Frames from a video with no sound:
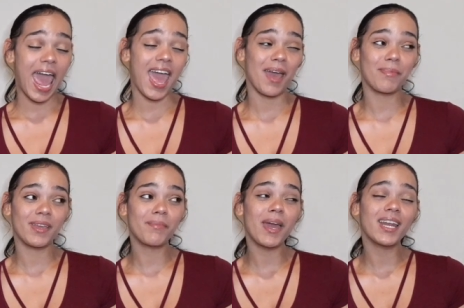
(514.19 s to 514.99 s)

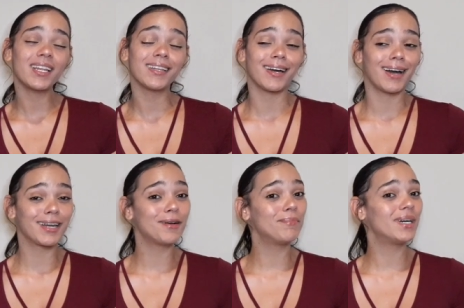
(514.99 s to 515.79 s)
Abby made a lot
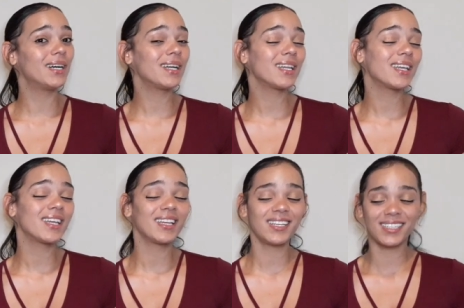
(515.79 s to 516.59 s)
of
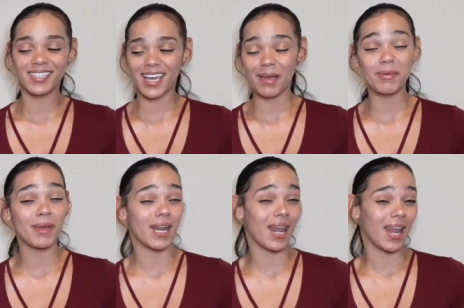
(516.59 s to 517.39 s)
money. Abby
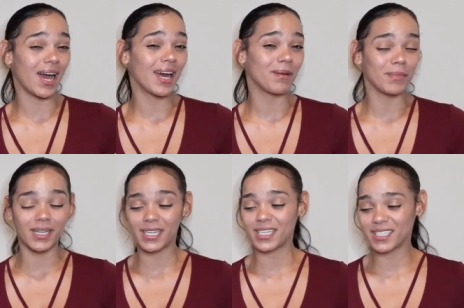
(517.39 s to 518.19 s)
made a lot of
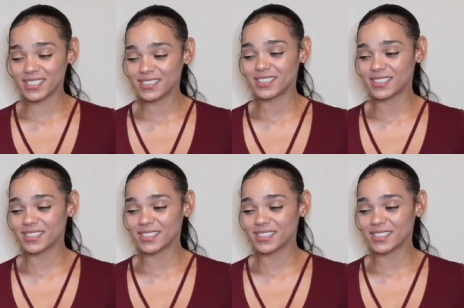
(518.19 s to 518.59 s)
money.